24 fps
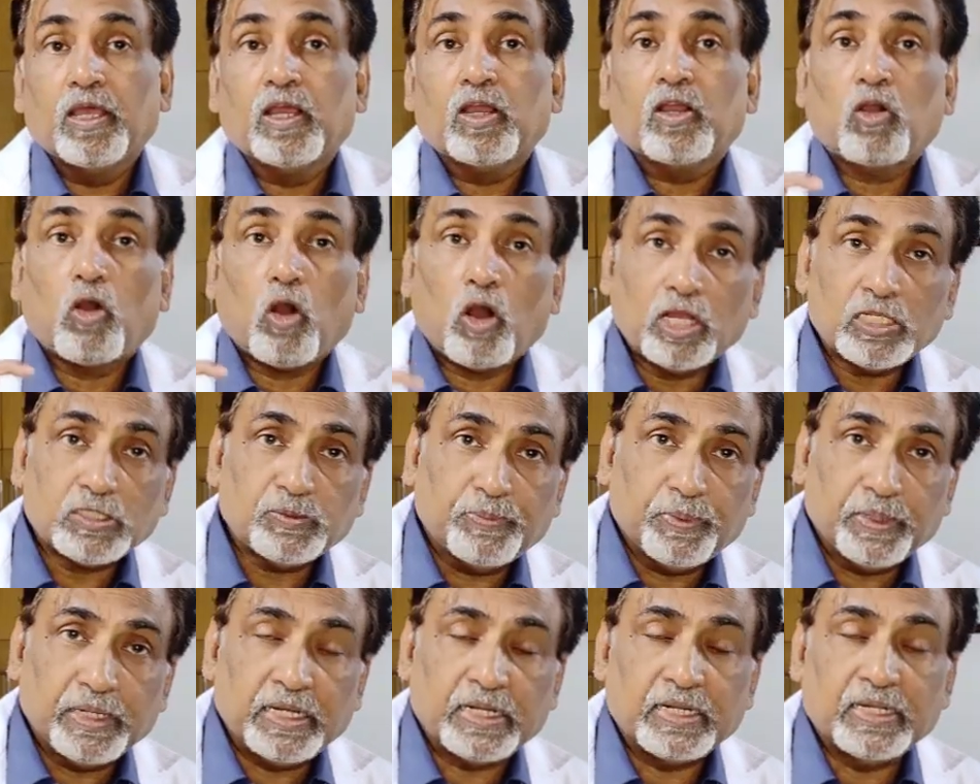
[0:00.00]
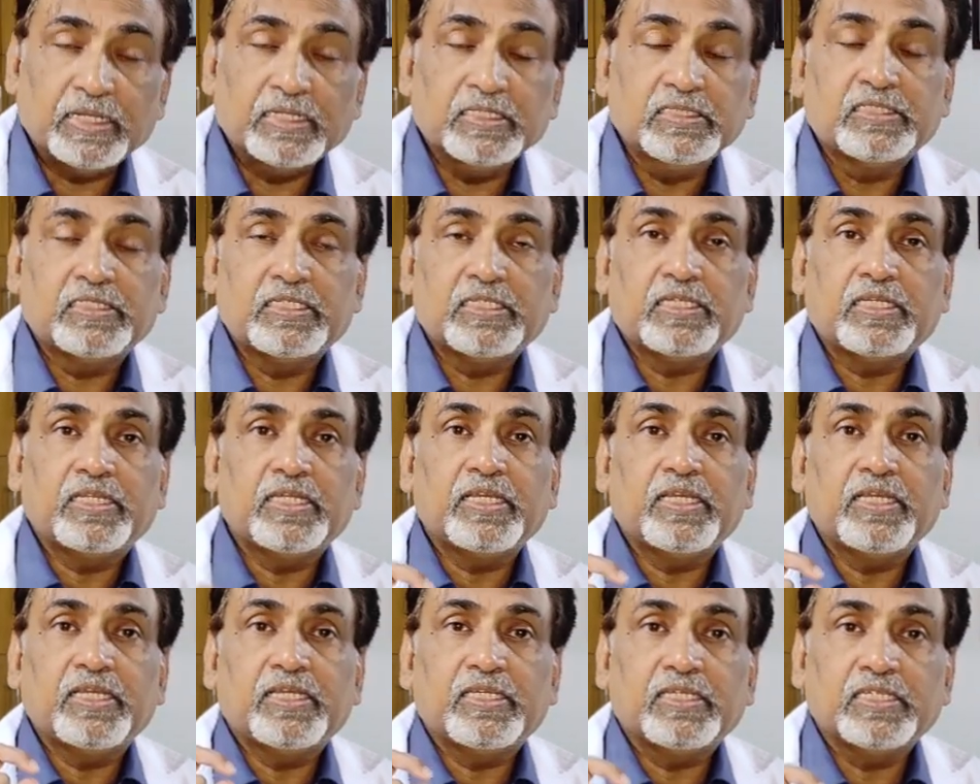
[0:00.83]
Cosmetic
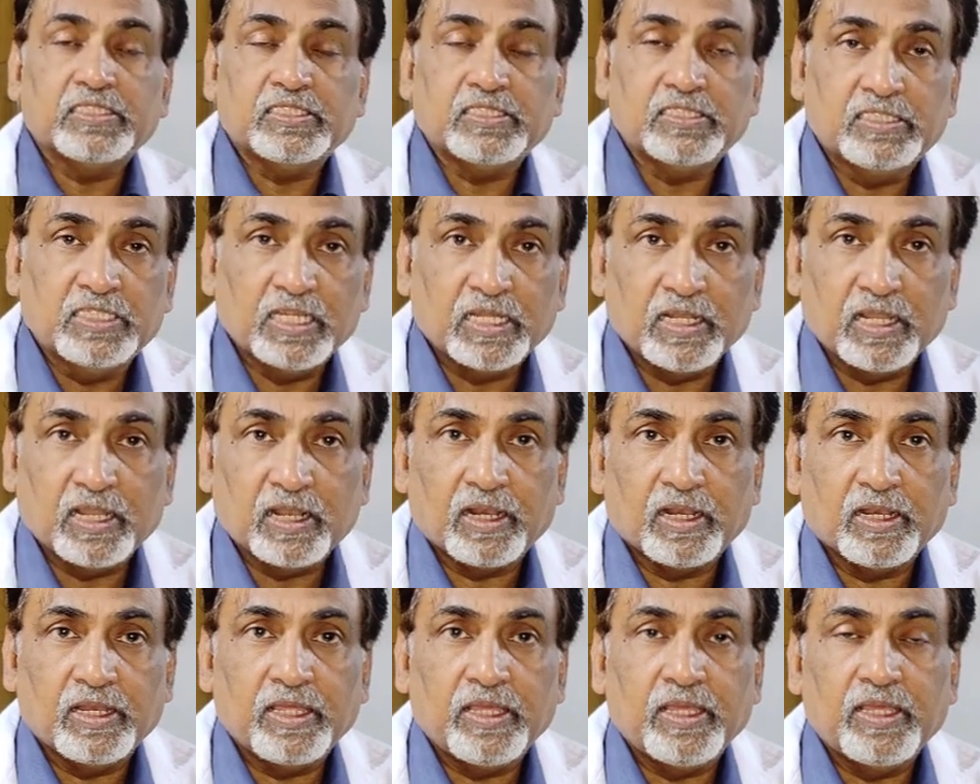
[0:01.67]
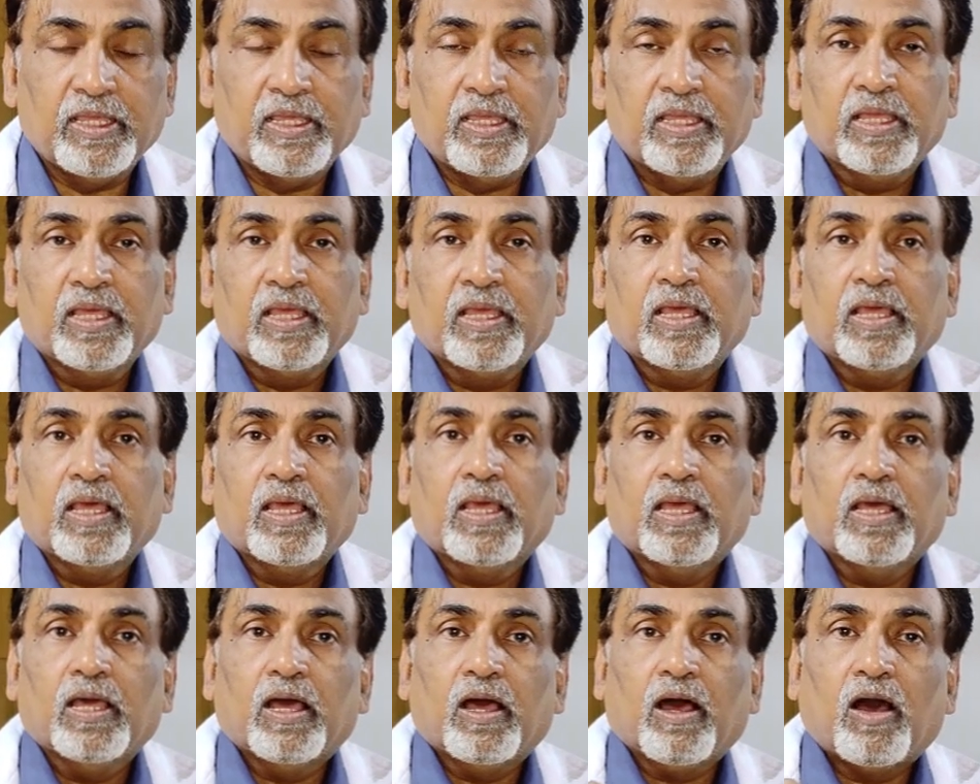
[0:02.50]
density is generally
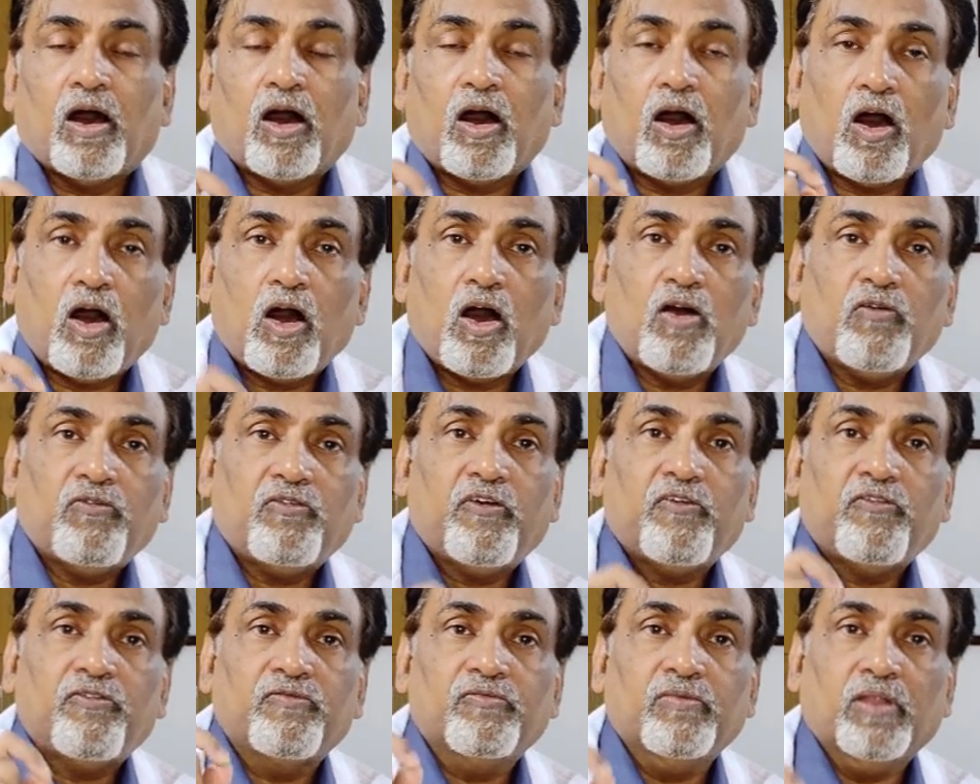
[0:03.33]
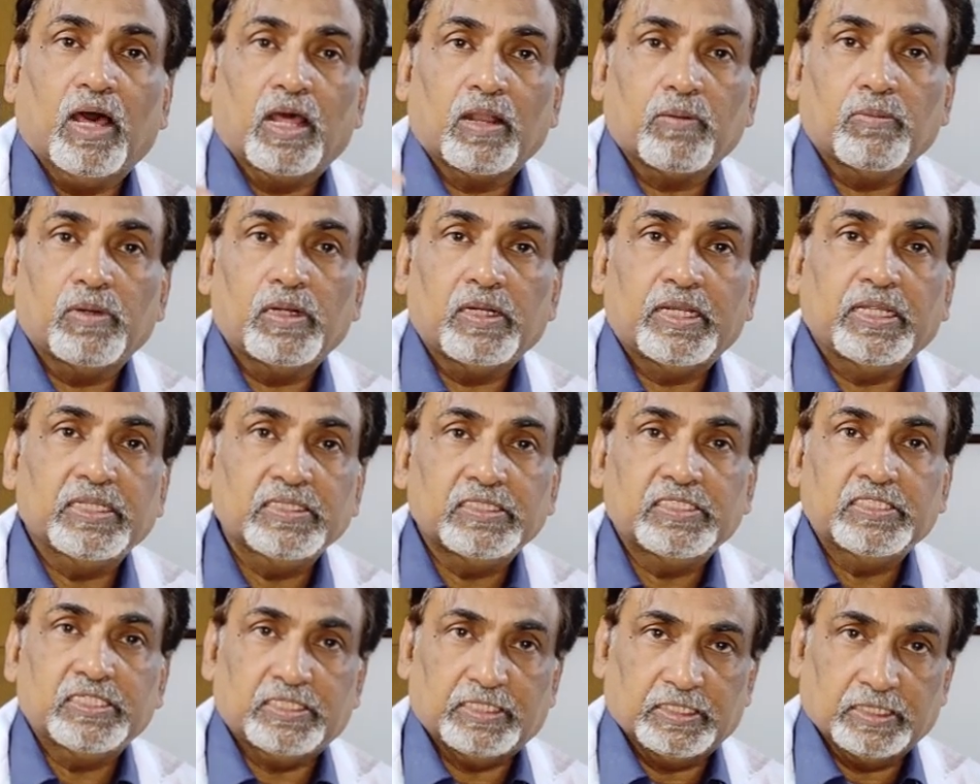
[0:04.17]
half of normal
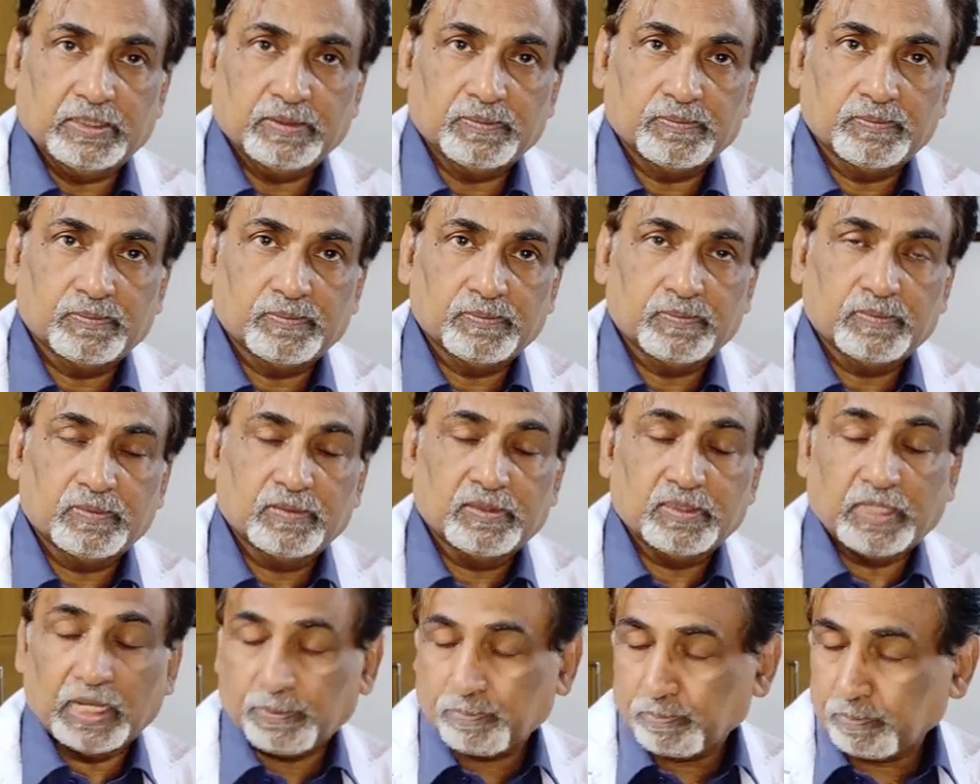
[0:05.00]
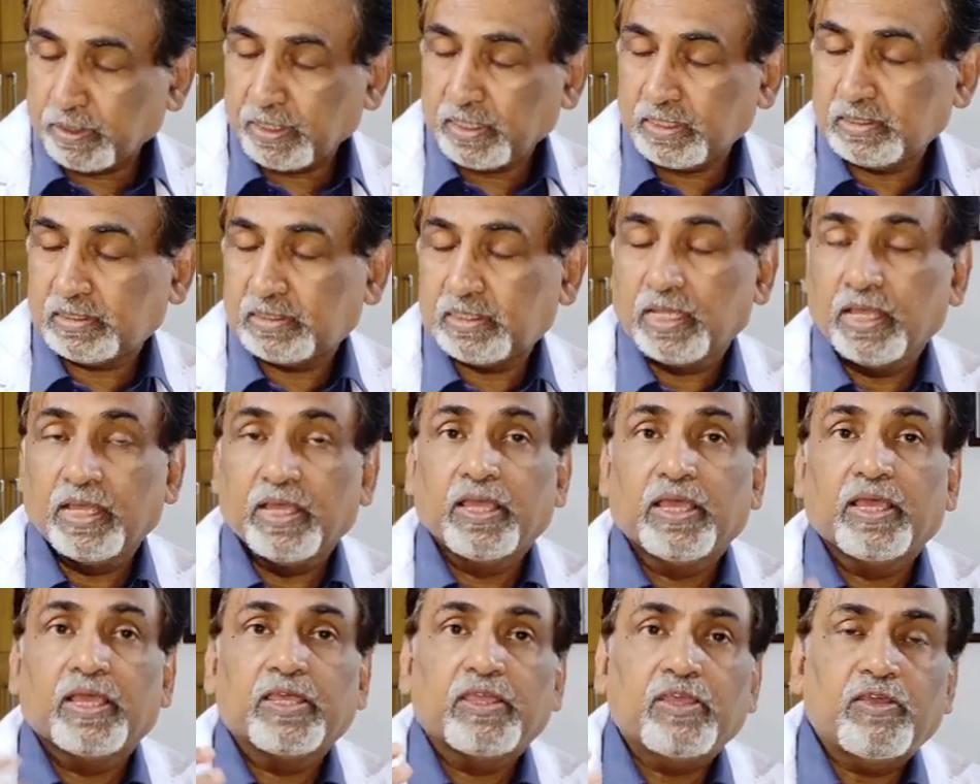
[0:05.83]
density. That means
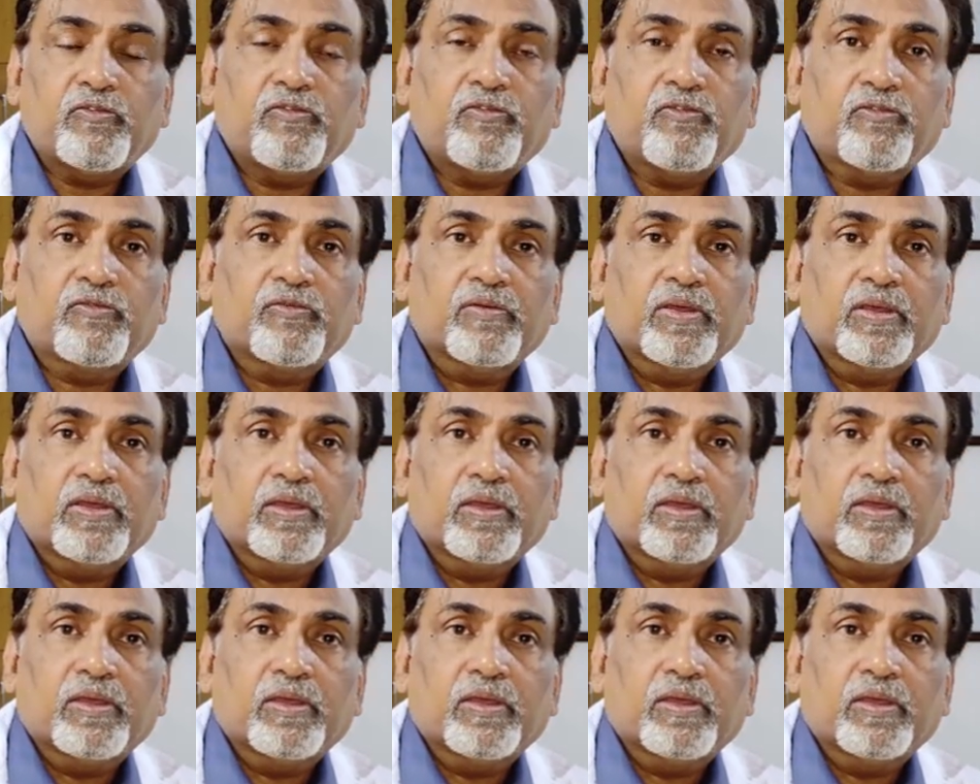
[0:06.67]
if